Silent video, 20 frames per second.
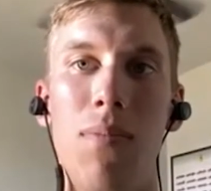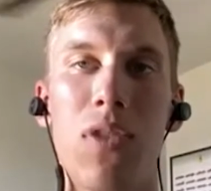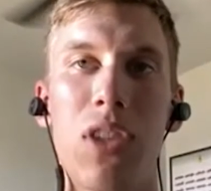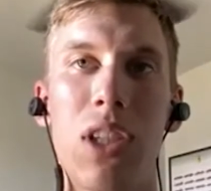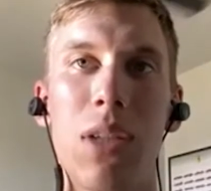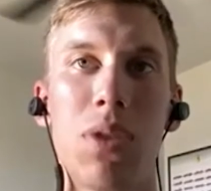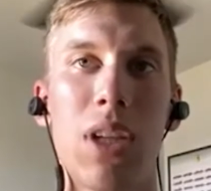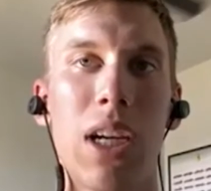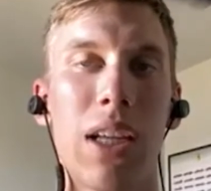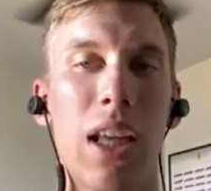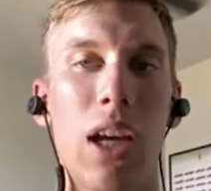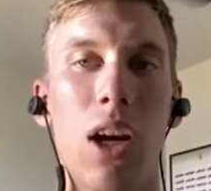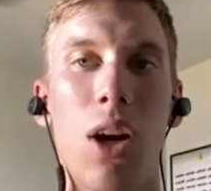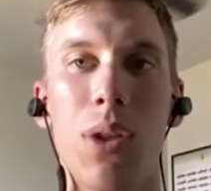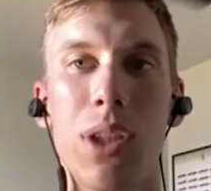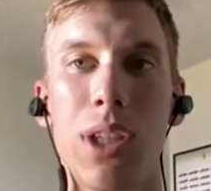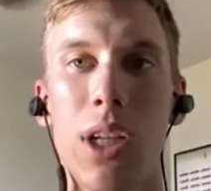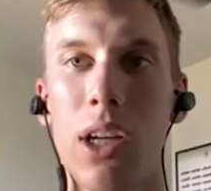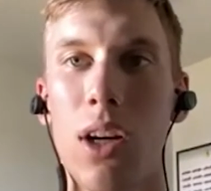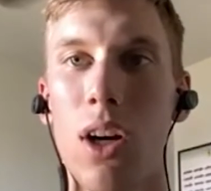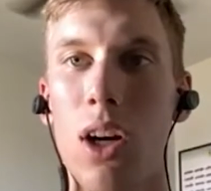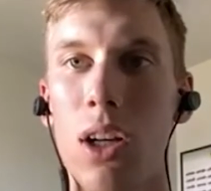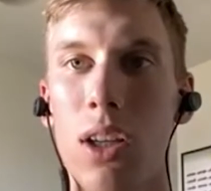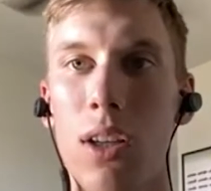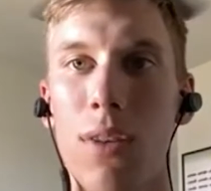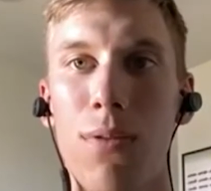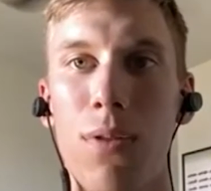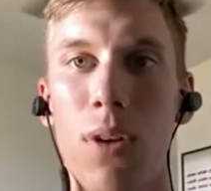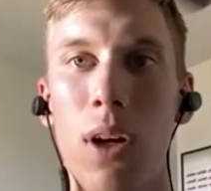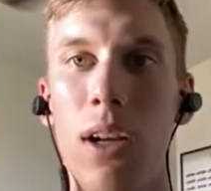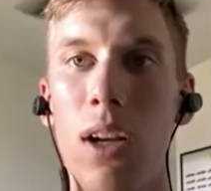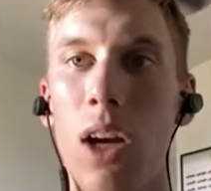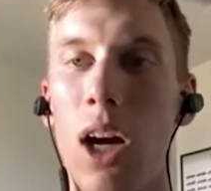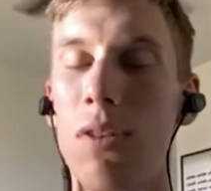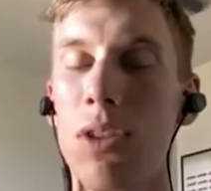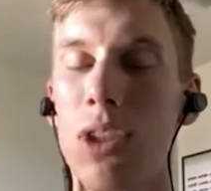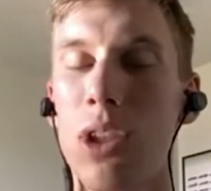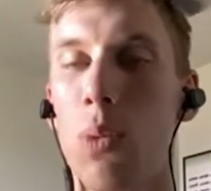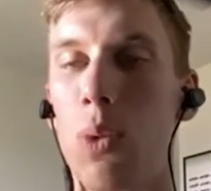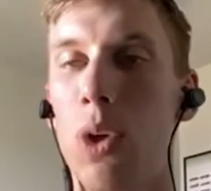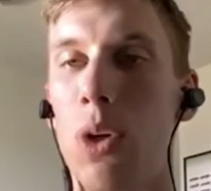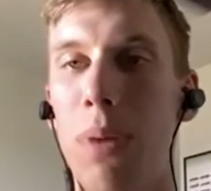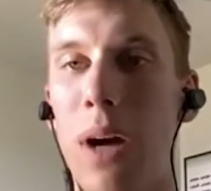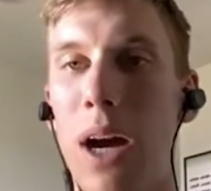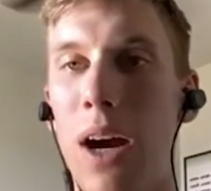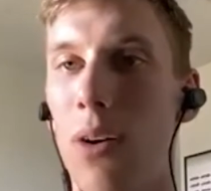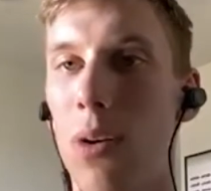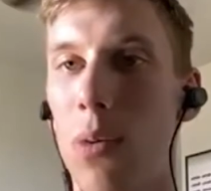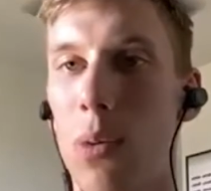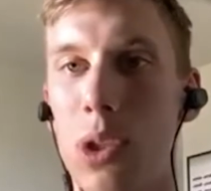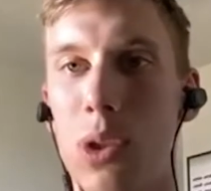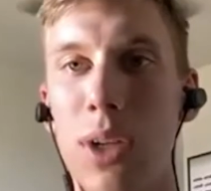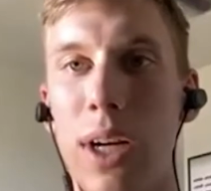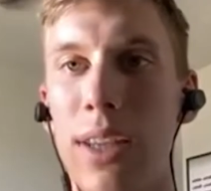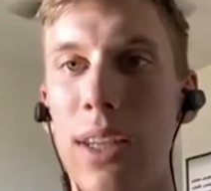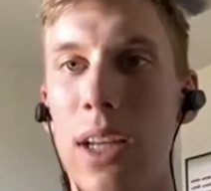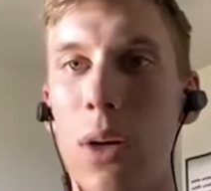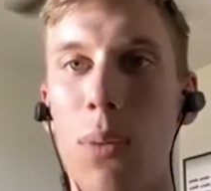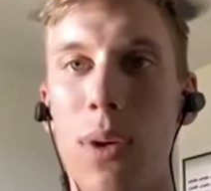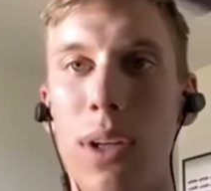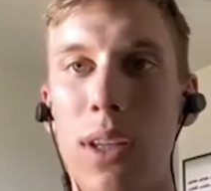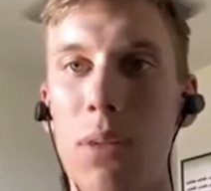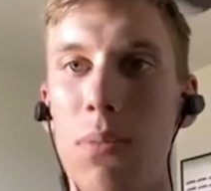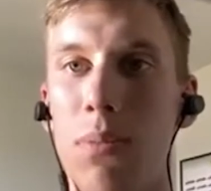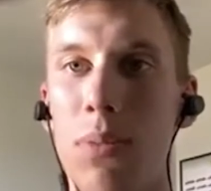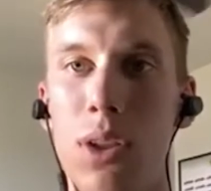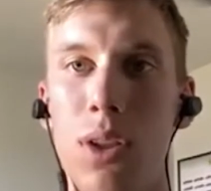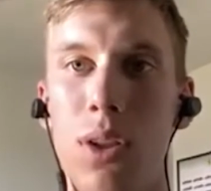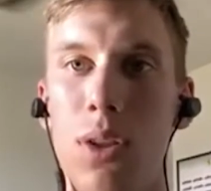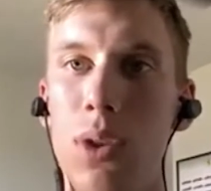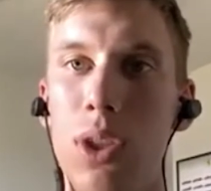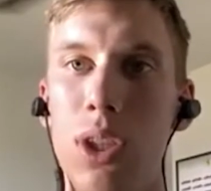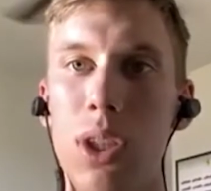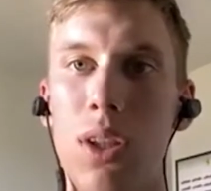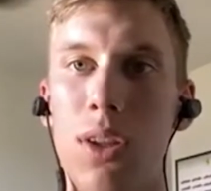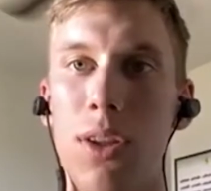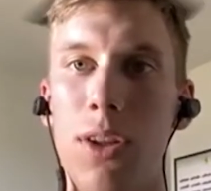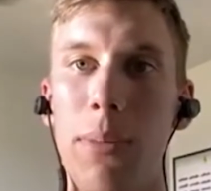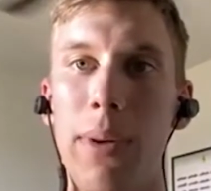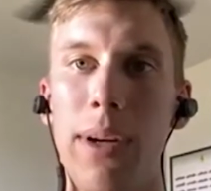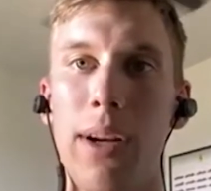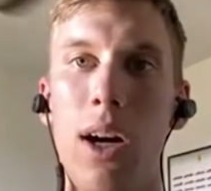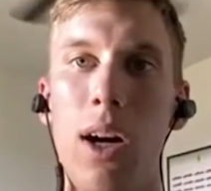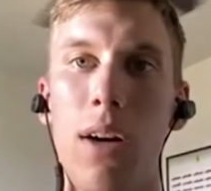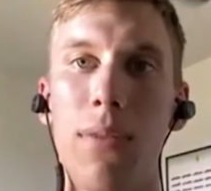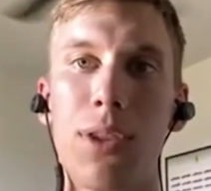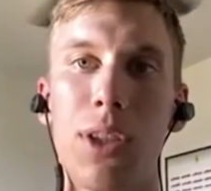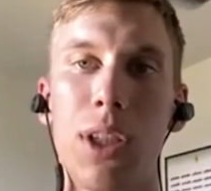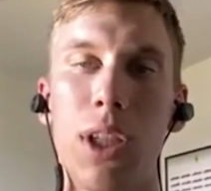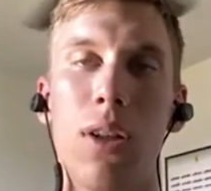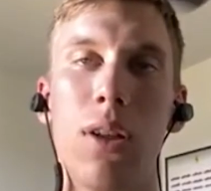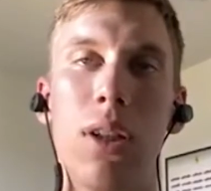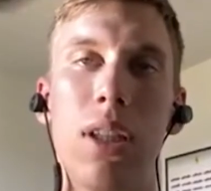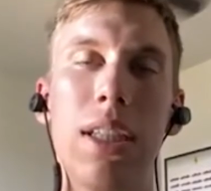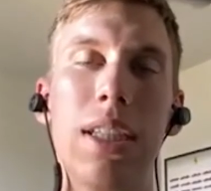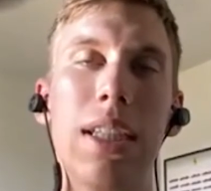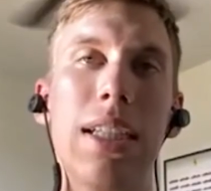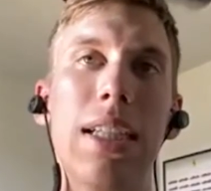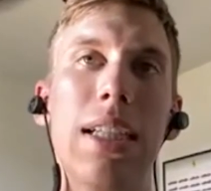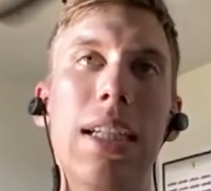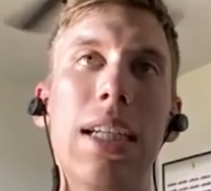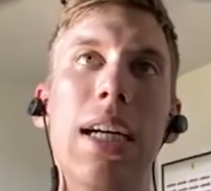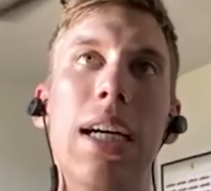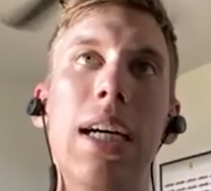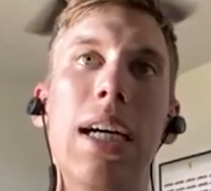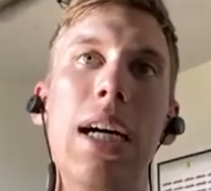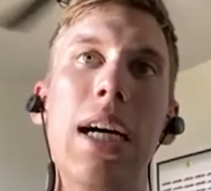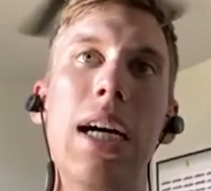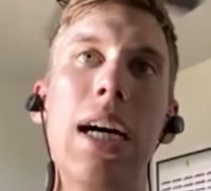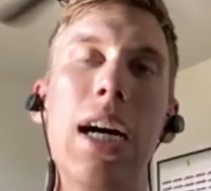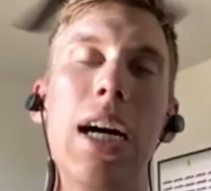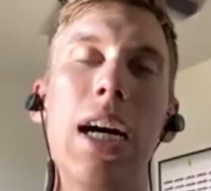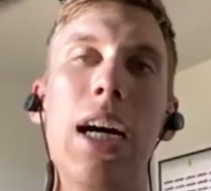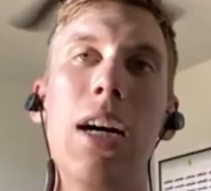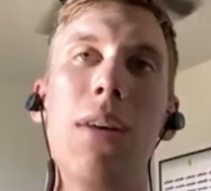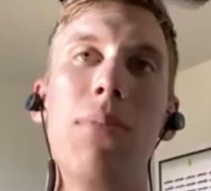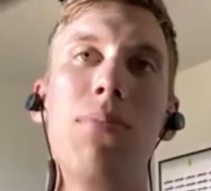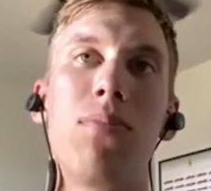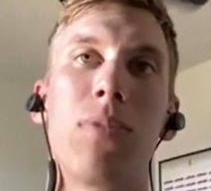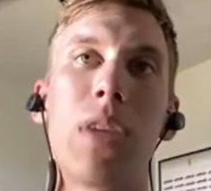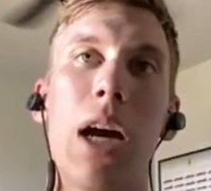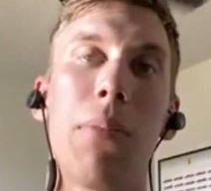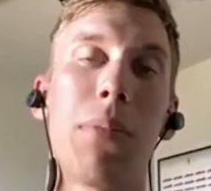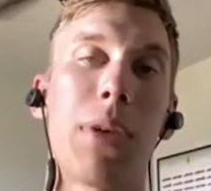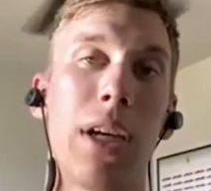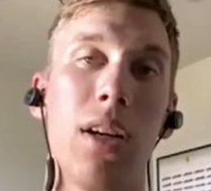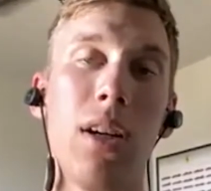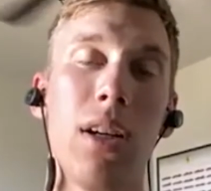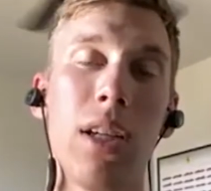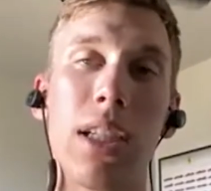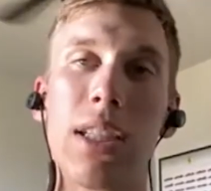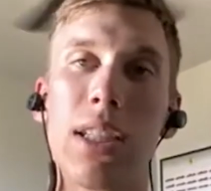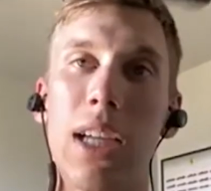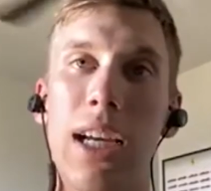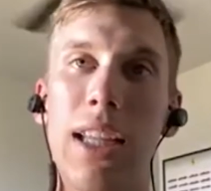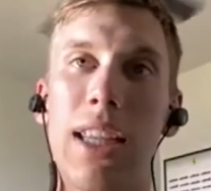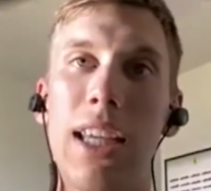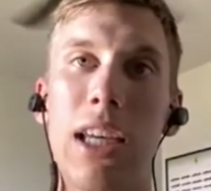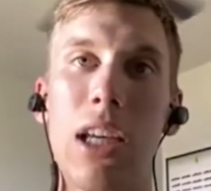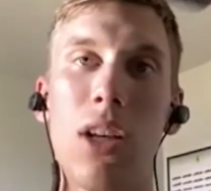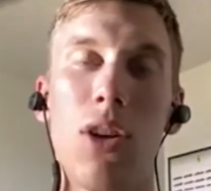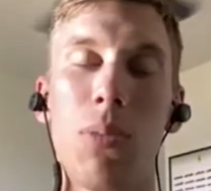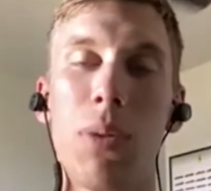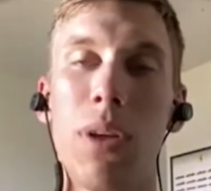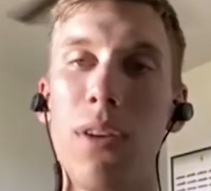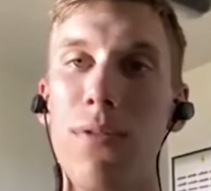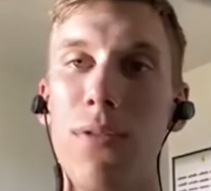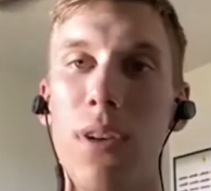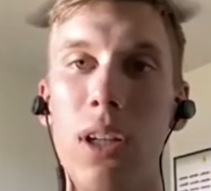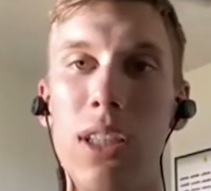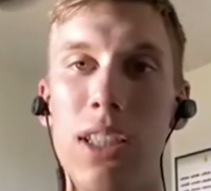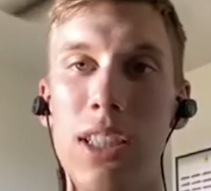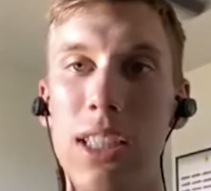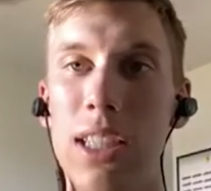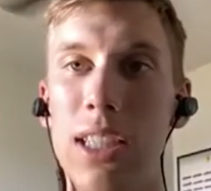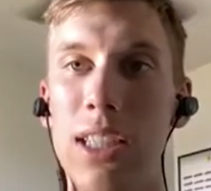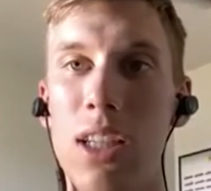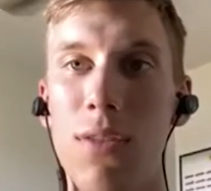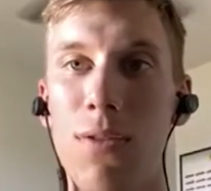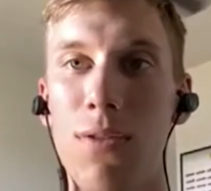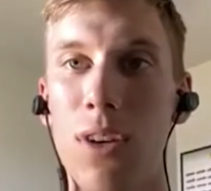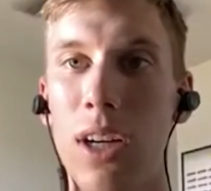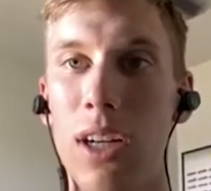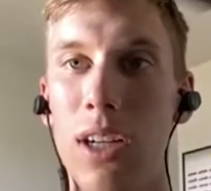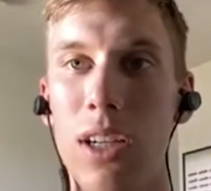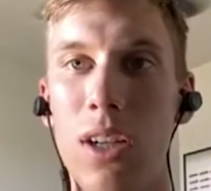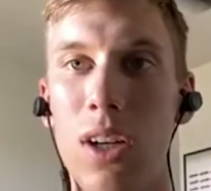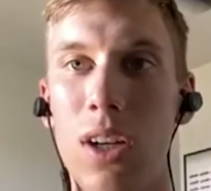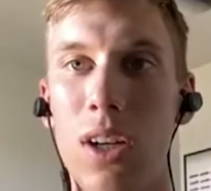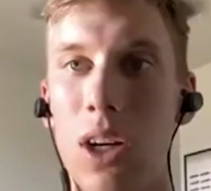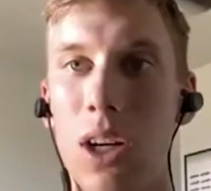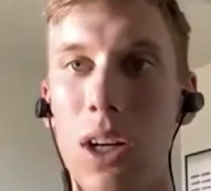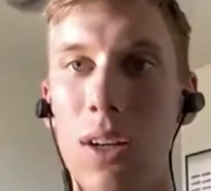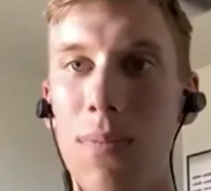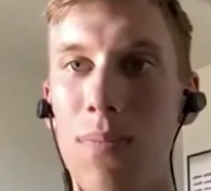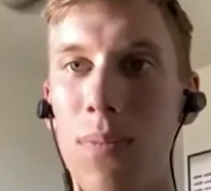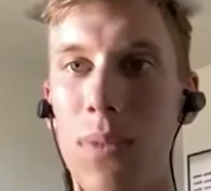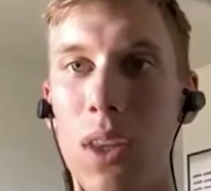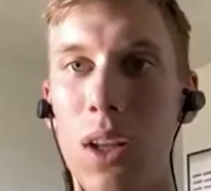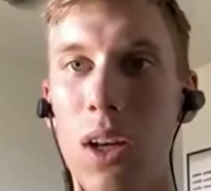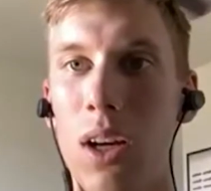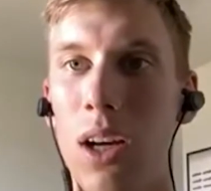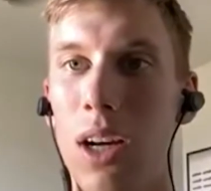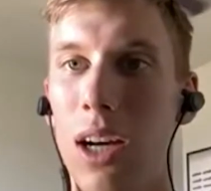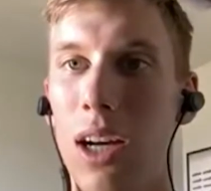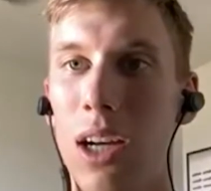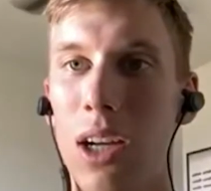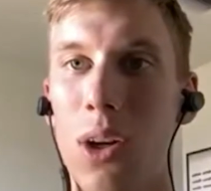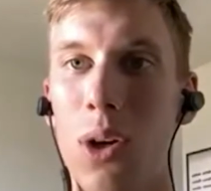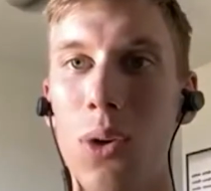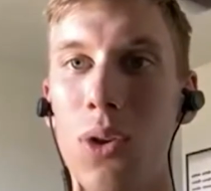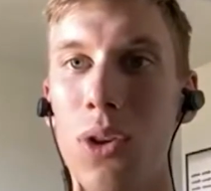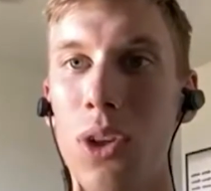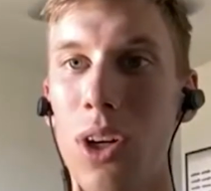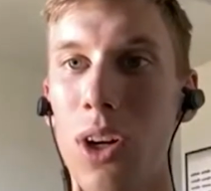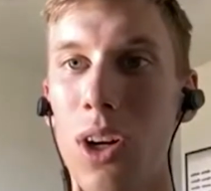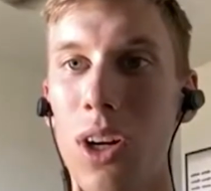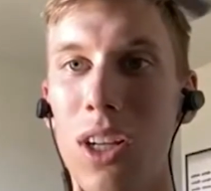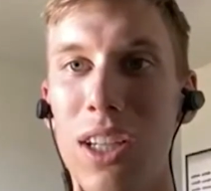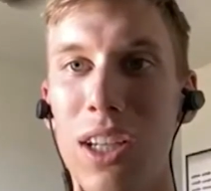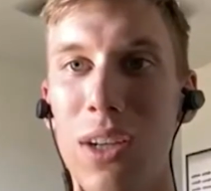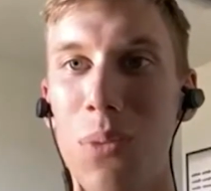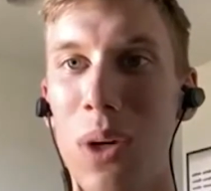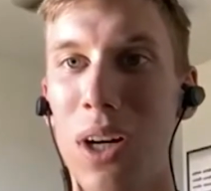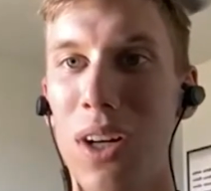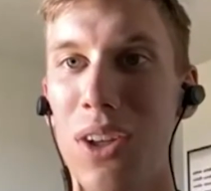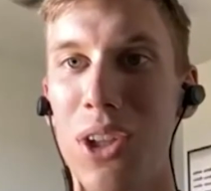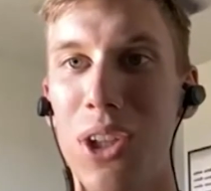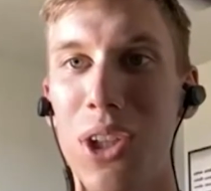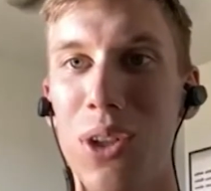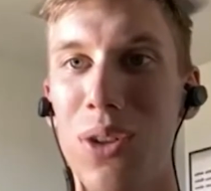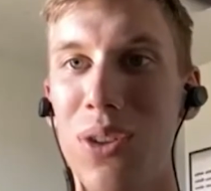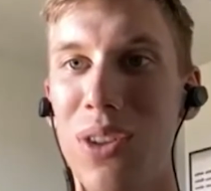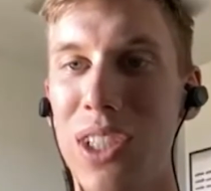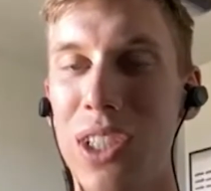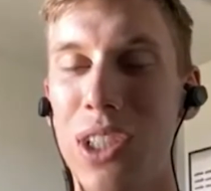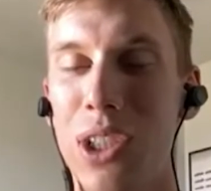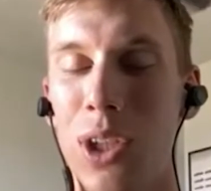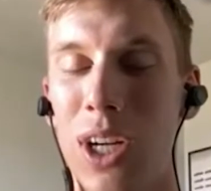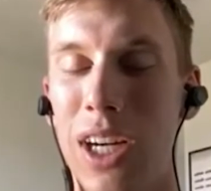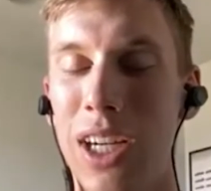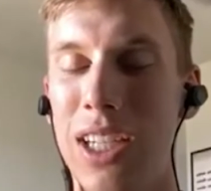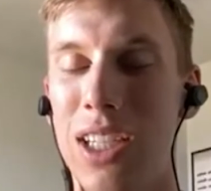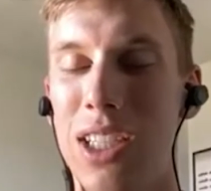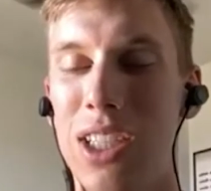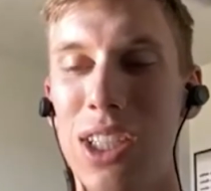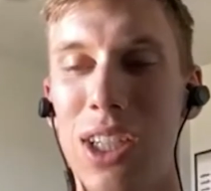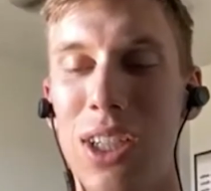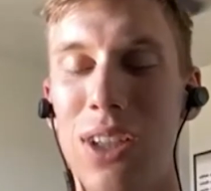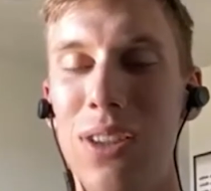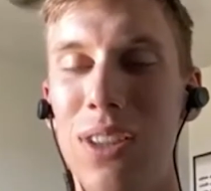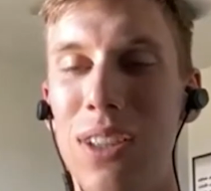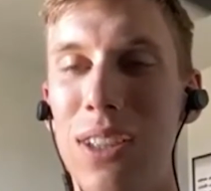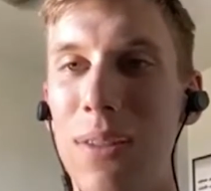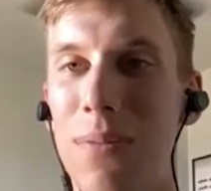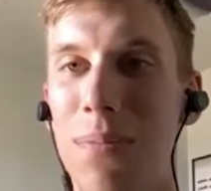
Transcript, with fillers: Seems like they always got a car at the front. Obviously, Will Power was right there with them too, just a little bit off. So I'm curious. I think it'll be a fun season for IndyCar. Colton Herta did well too with Andretti. So